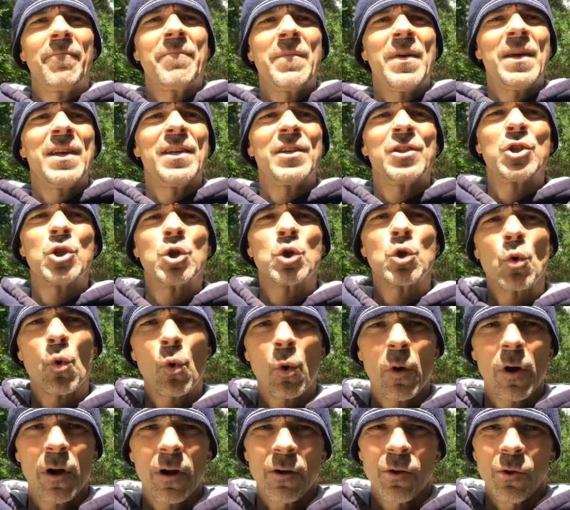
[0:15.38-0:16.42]

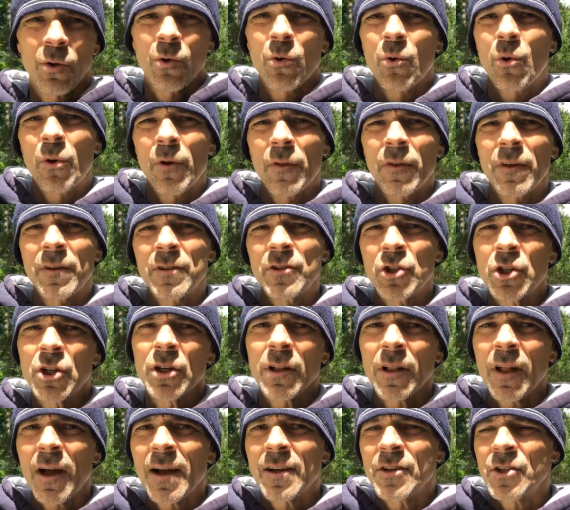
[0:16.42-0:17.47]
historical or the
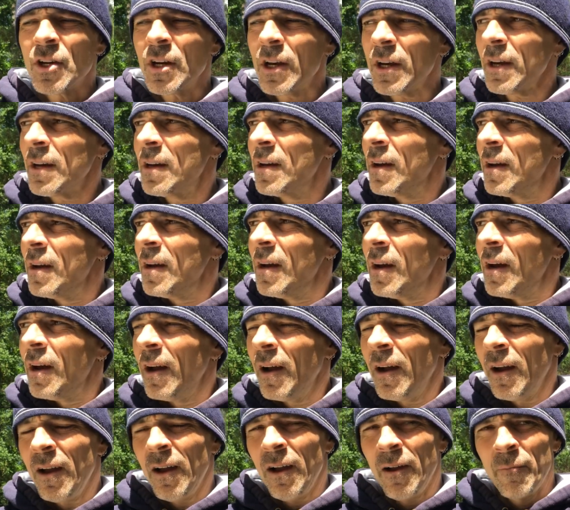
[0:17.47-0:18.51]
geologic
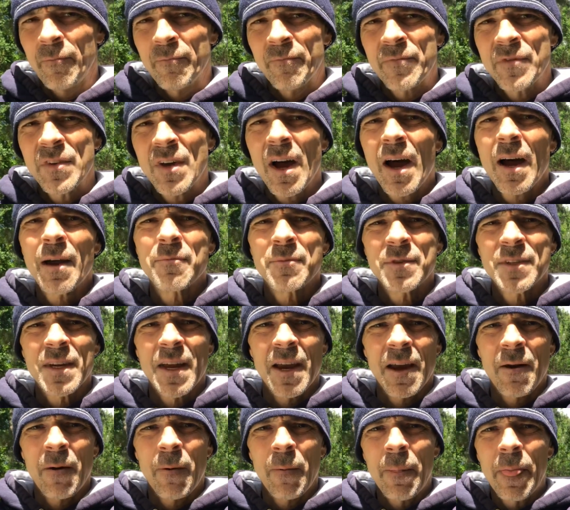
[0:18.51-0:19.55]
time
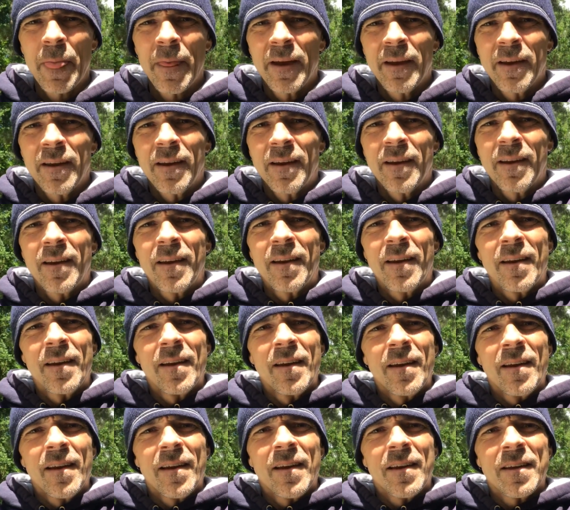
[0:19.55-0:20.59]
scale.
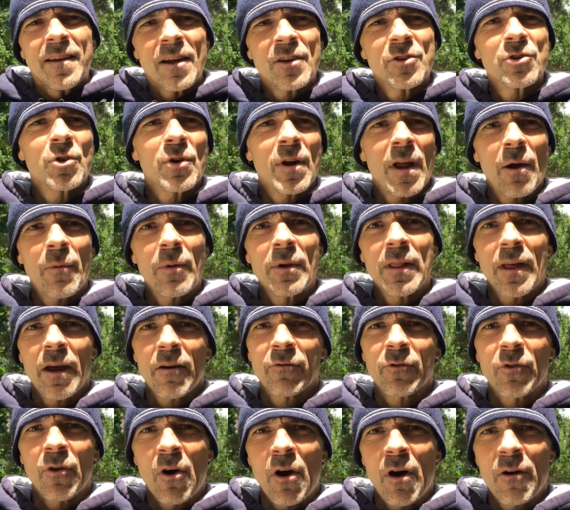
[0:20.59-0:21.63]
Yesterday we
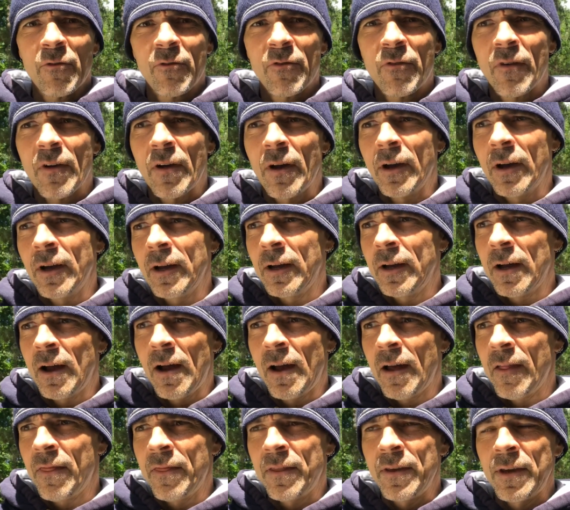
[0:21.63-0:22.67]
left off
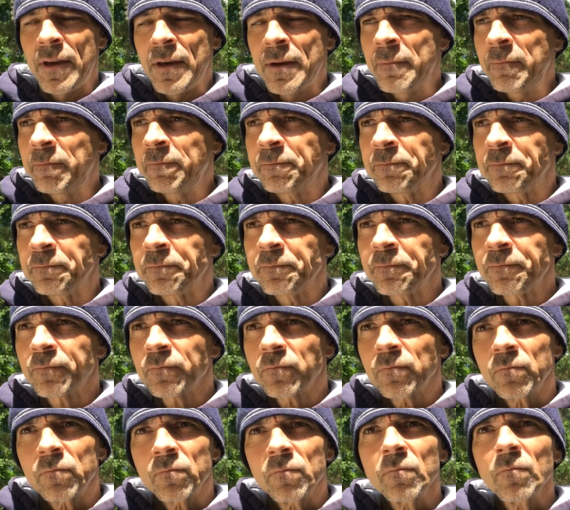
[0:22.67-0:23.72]
on the
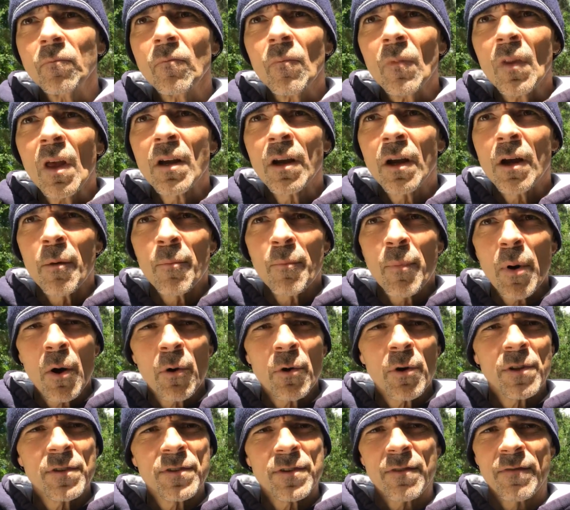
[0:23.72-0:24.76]

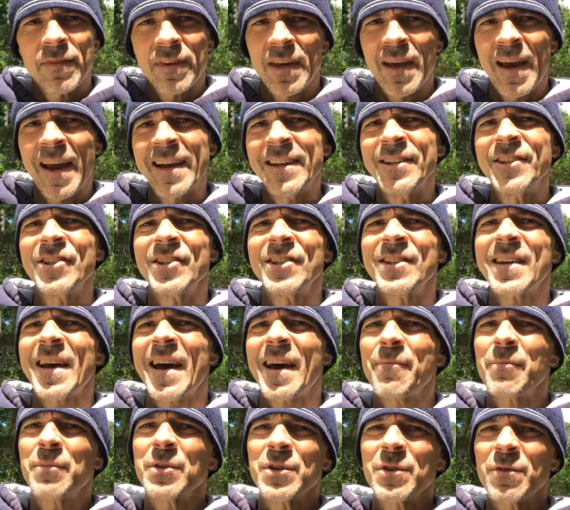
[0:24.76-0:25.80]
components of the ancient
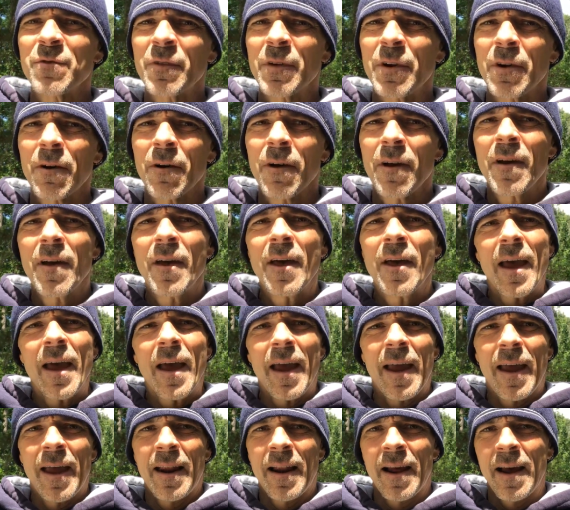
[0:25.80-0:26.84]
atmosphere,
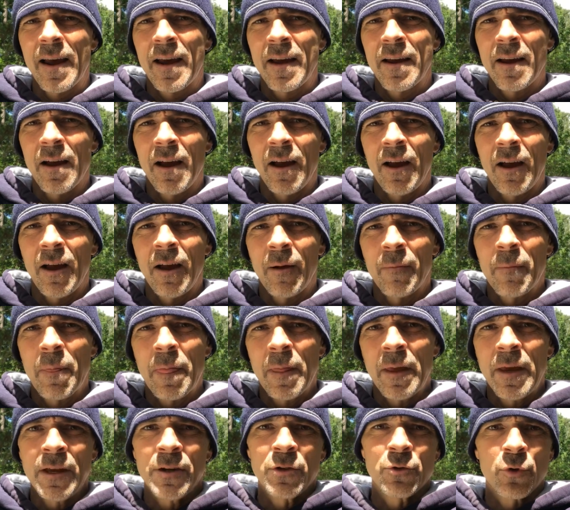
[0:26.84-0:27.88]
and I
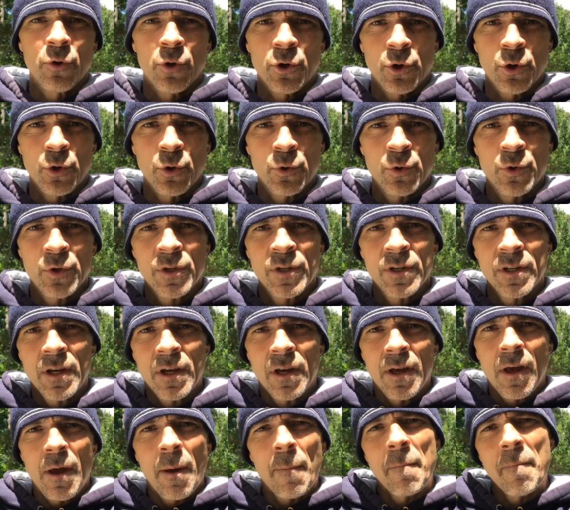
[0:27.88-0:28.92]
introduced
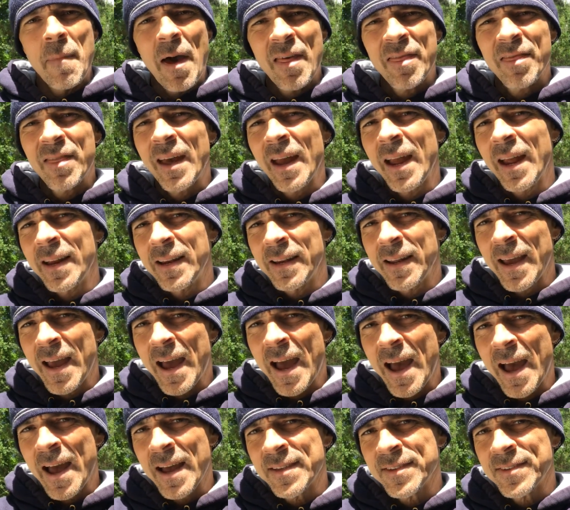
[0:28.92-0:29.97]
methane
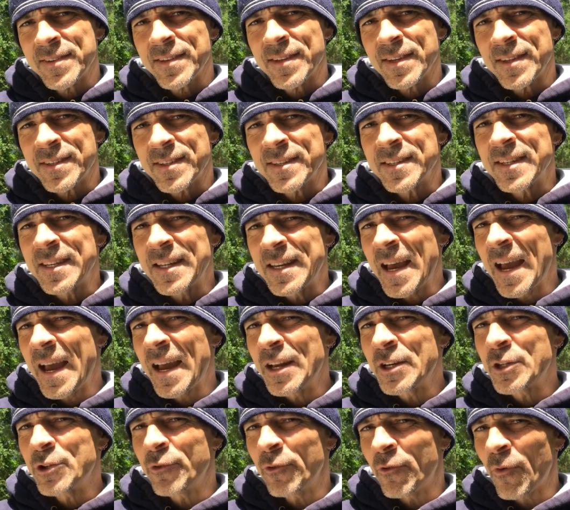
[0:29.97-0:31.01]
gas,
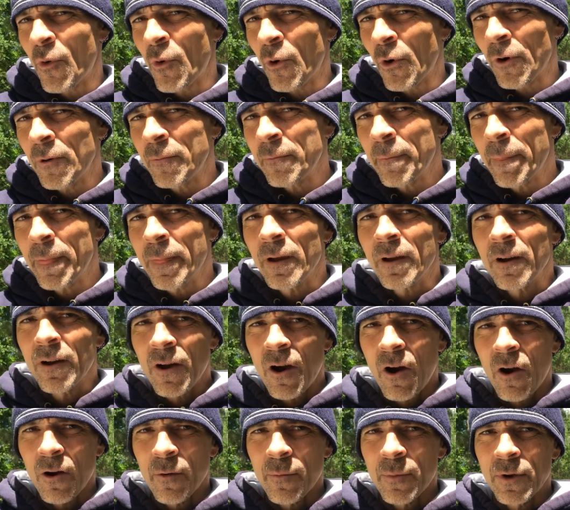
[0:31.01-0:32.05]
CH4,
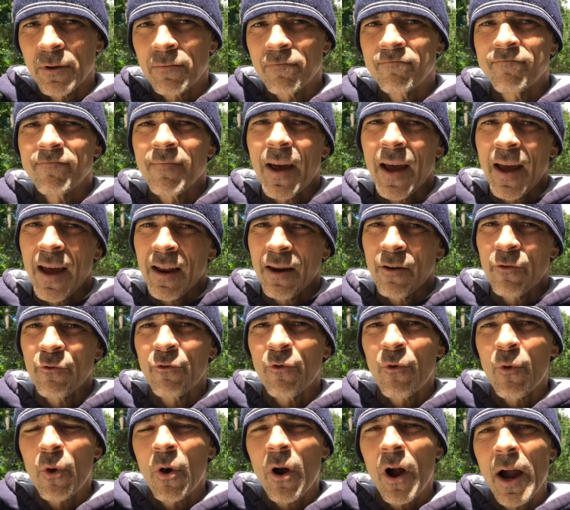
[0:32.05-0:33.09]
carbon and
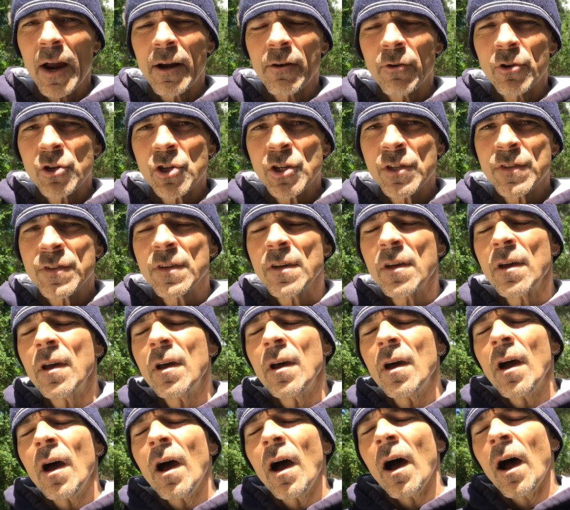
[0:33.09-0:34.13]
4 hydrogens,
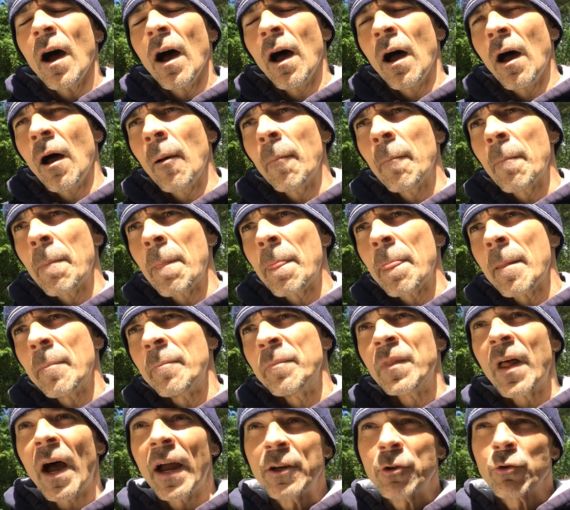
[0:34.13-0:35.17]

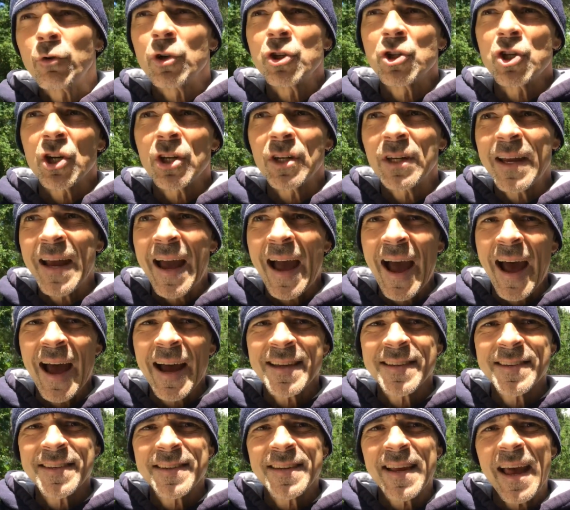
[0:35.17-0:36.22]
nitrogen
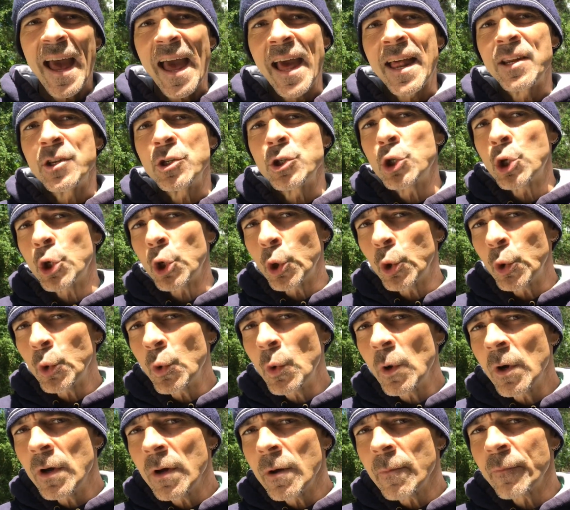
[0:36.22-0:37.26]
gas, N2,
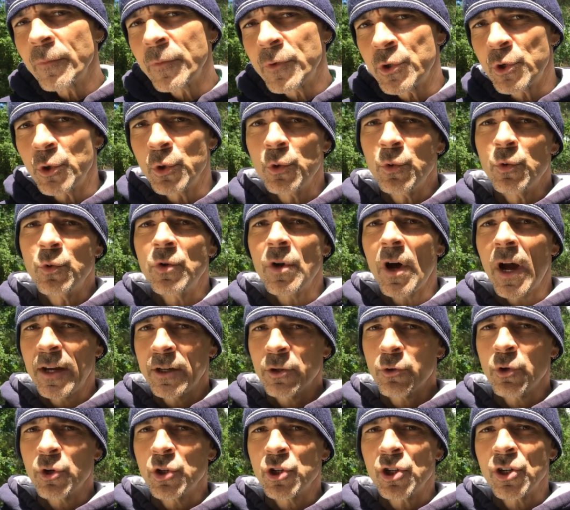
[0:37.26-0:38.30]
2
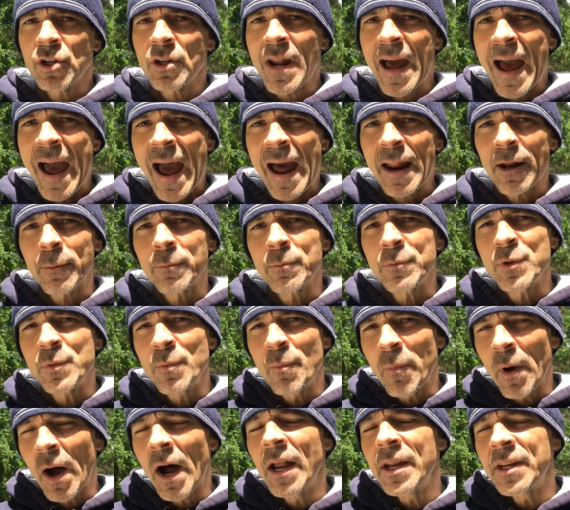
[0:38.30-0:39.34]
nitrogen atoms
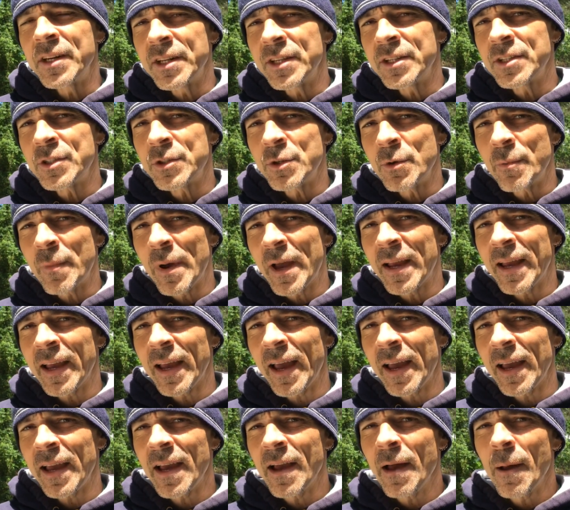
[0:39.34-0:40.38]
bonded to make
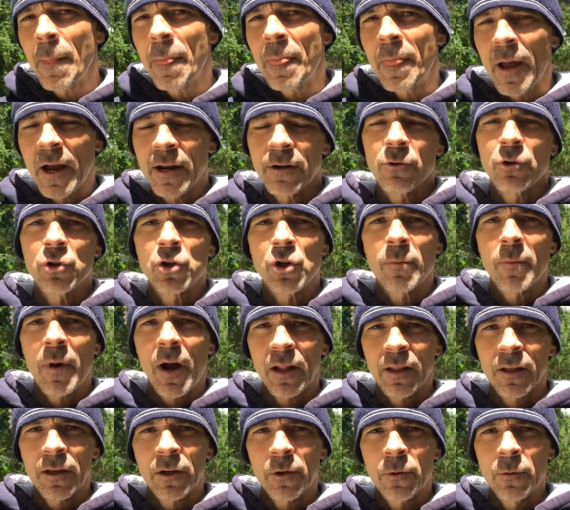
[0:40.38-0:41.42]
a nitrogen
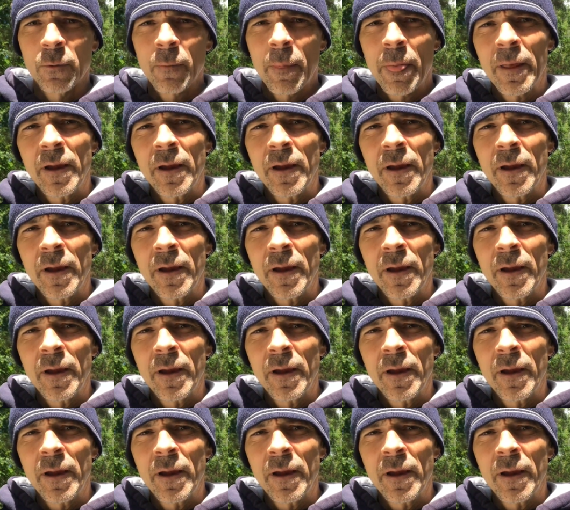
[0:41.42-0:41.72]
molecule,